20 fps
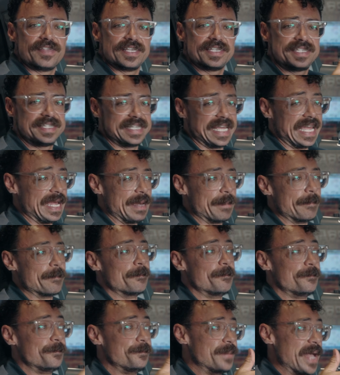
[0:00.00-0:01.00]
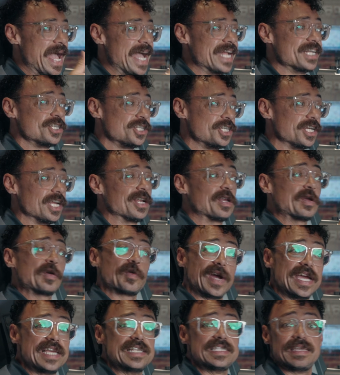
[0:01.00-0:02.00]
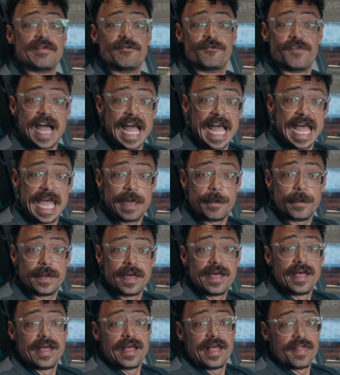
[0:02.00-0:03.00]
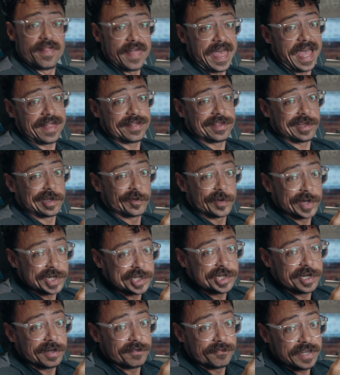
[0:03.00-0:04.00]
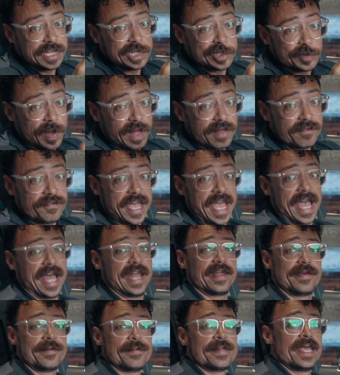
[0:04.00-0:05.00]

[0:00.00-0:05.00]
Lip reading: the same batshit crazy vibe that the original V12 had.